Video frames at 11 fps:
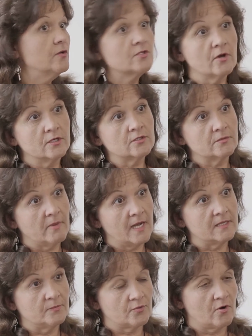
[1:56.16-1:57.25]
who is going to buy
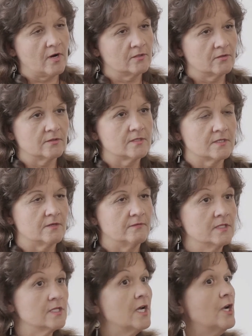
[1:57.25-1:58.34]
the product or the
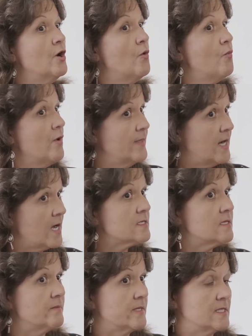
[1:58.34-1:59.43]
service, what the
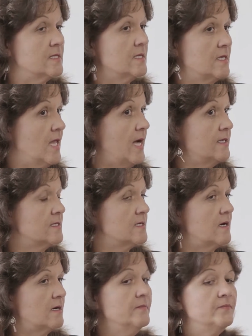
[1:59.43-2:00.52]
customers and the clients
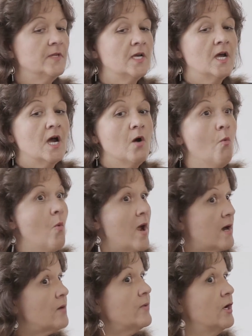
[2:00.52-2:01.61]
are,
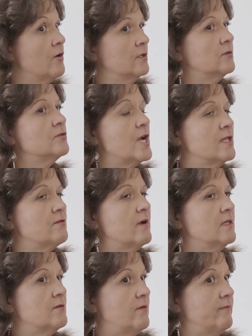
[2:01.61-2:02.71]
where are we going to generate the